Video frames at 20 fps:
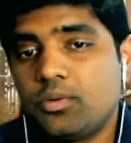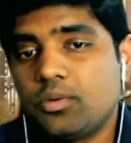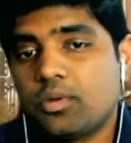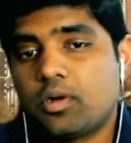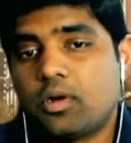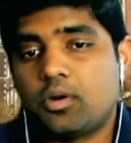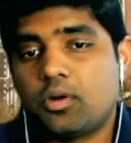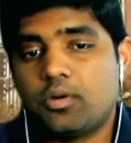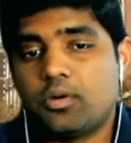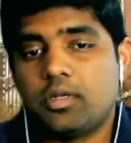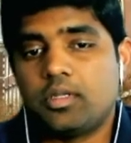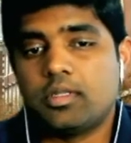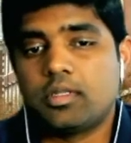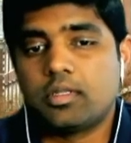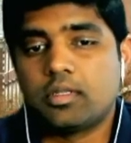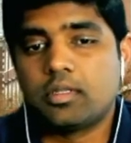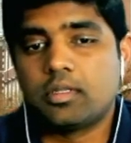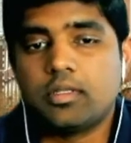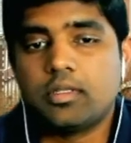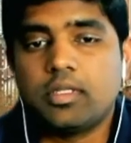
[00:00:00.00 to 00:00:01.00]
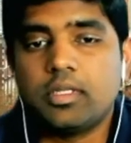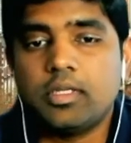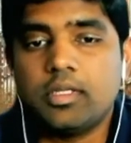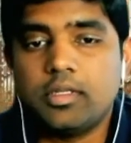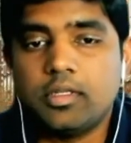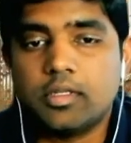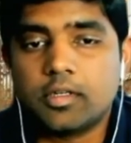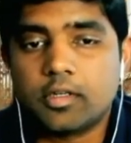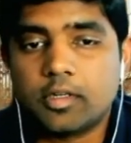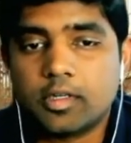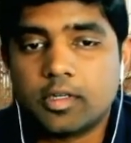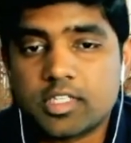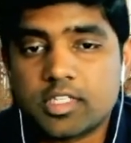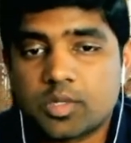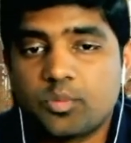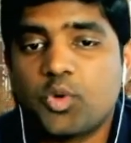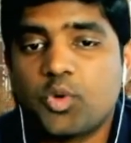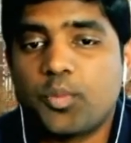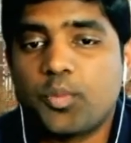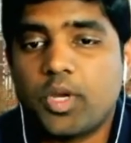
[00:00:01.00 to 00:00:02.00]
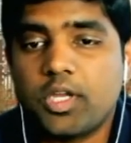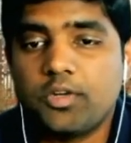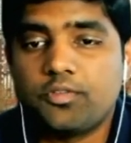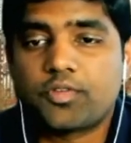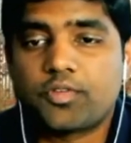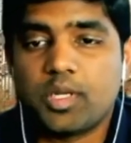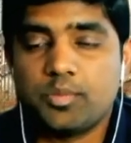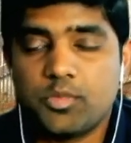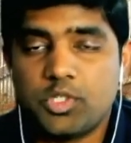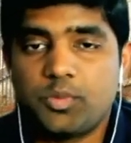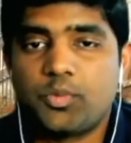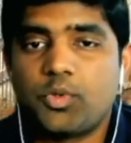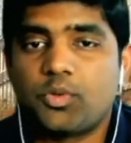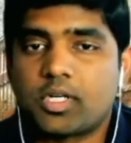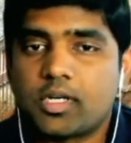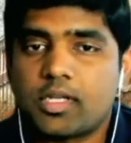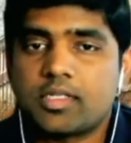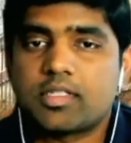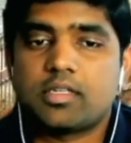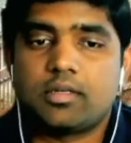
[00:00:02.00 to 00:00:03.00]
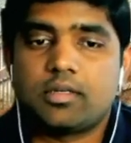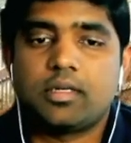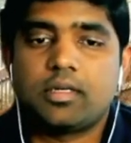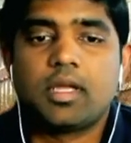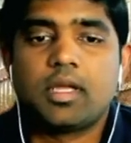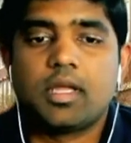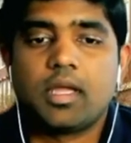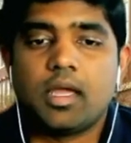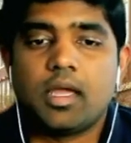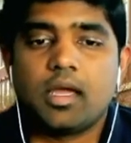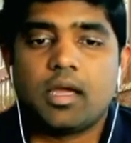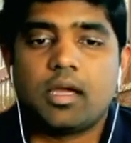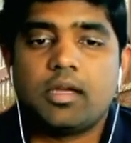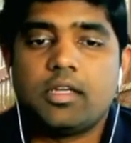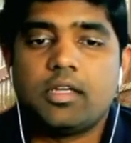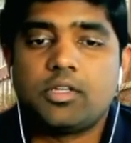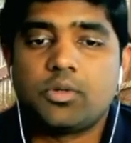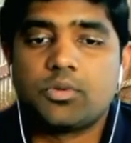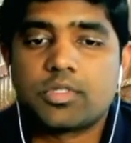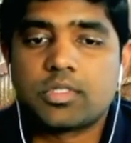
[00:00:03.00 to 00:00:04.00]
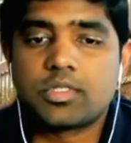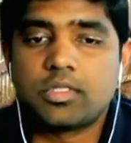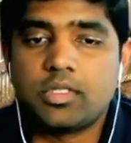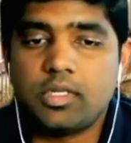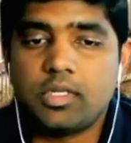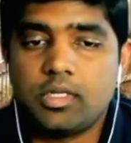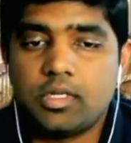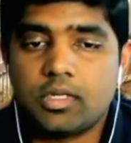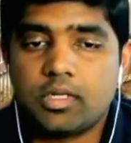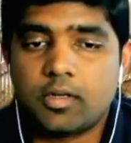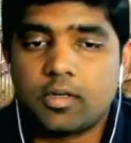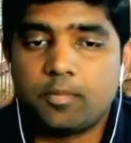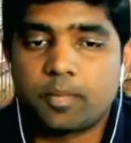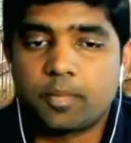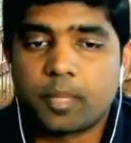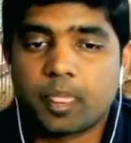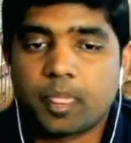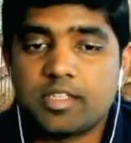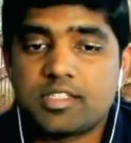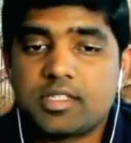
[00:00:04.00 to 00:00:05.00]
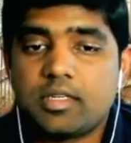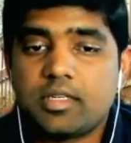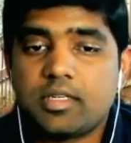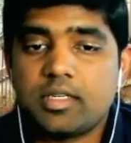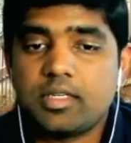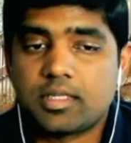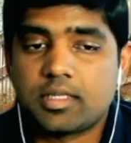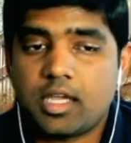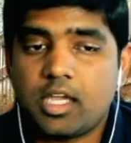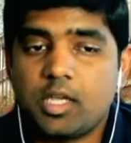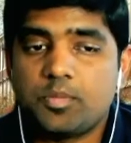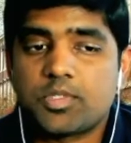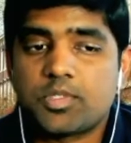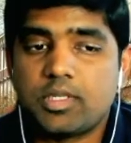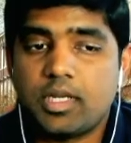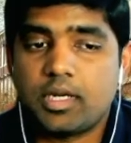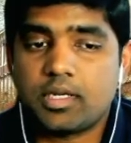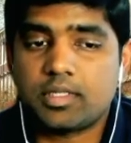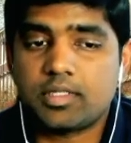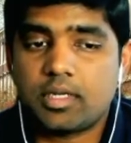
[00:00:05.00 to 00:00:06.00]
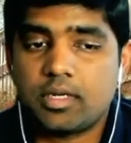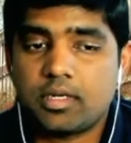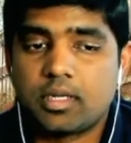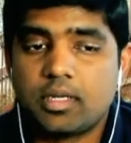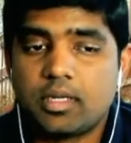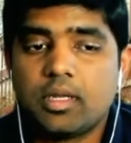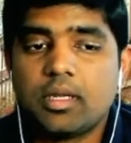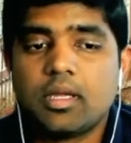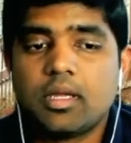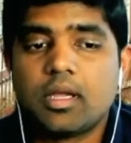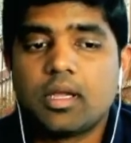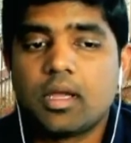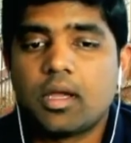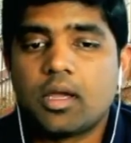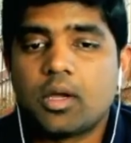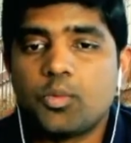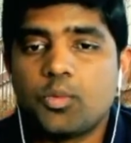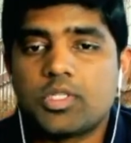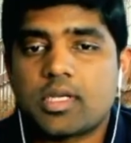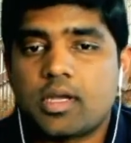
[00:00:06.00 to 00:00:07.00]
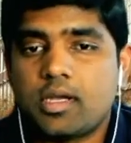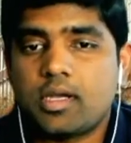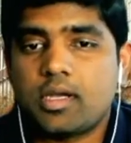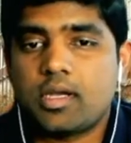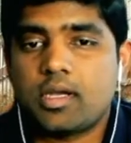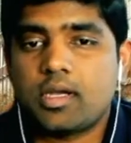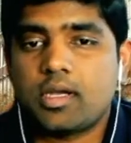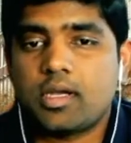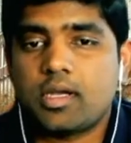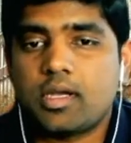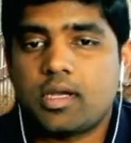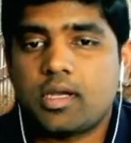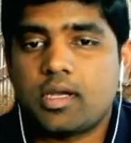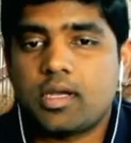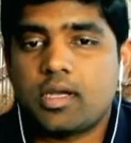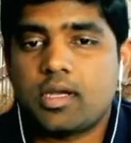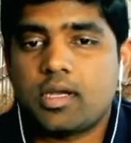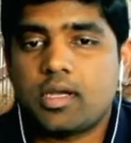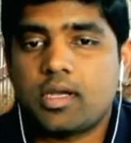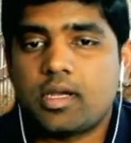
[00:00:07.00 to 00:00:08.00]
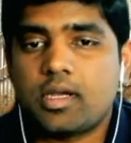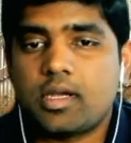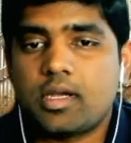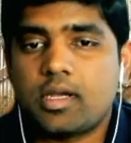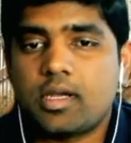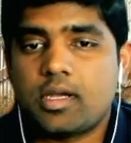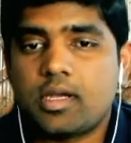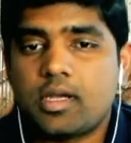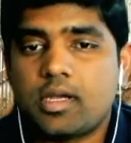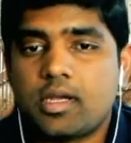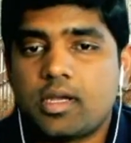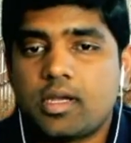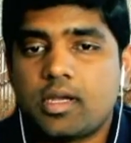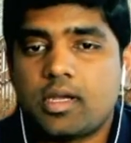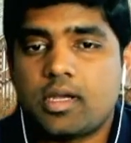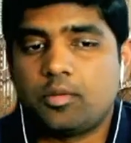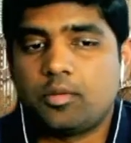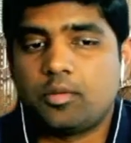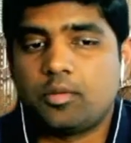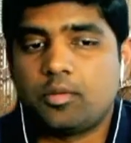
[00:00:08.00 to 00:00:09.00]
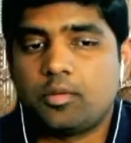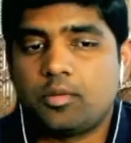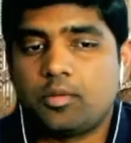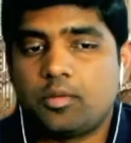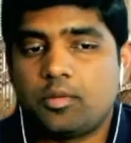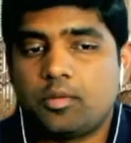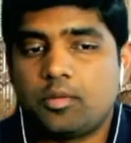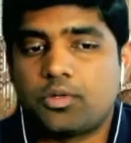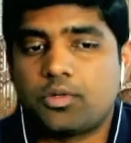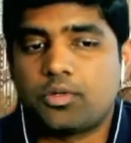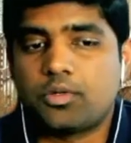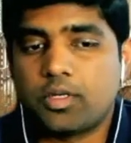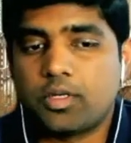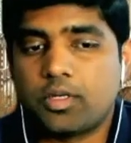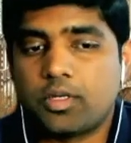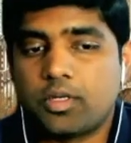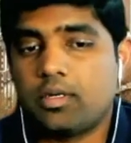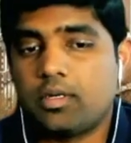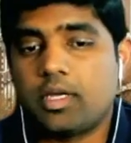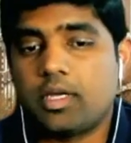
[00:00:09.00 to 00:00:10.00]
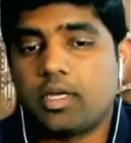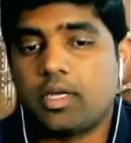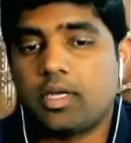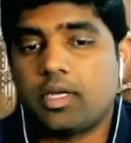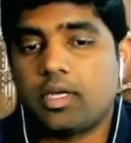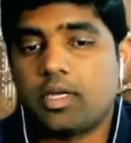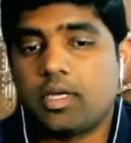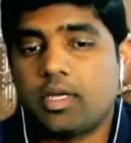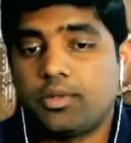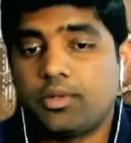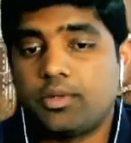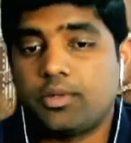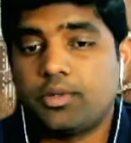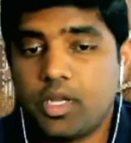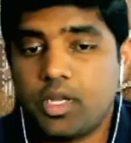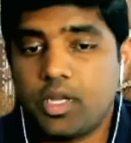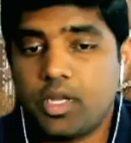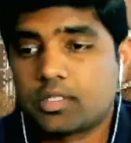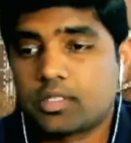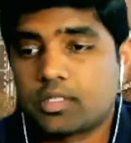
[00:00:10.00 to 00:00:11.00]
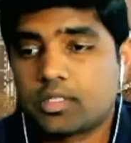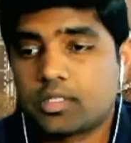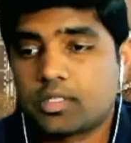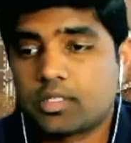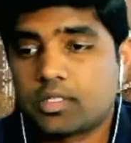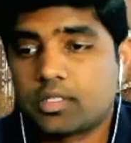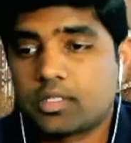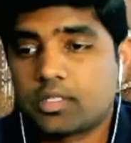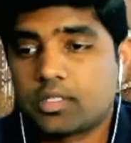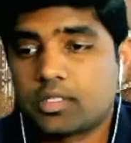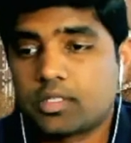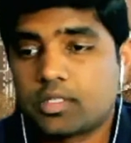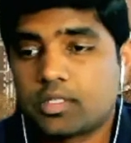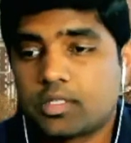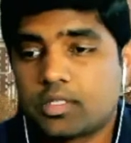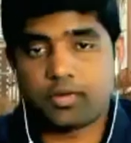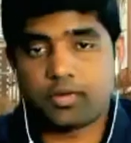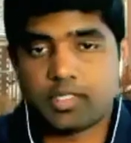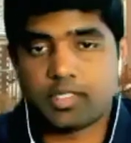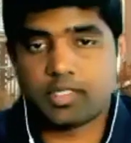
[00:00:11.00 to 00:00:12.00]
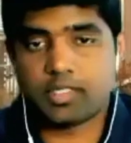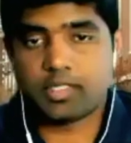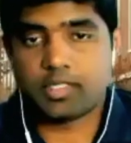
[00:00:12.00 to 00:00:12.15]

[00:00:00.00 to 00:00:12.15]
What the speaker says: on the SMU mainframe GPU cluster. It used the cityscapes data set, which has about 25,000 annotated images from 550 different cities.